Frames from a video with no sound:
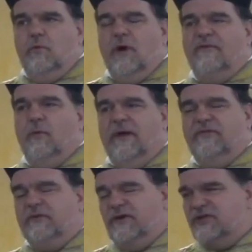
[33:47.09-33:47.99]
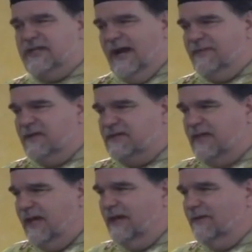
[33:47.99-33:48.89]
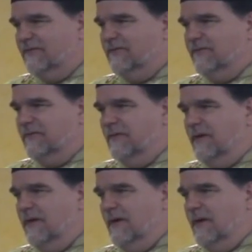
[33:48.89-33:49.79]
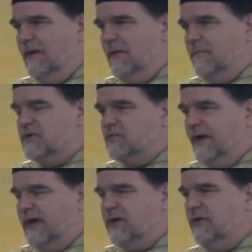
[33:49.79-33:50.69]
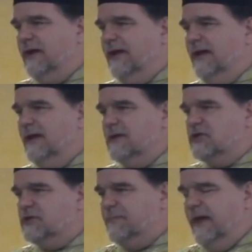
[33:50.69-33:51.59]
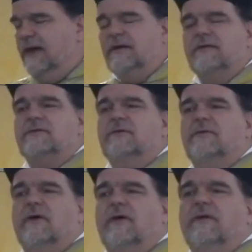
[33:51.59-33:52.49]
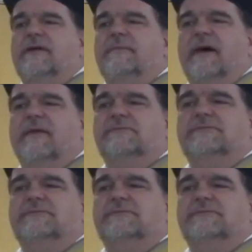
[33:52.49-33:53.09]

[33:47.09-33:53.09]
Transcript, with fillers: Whoever wants to understand these things must regularly speak to the Holy Mother.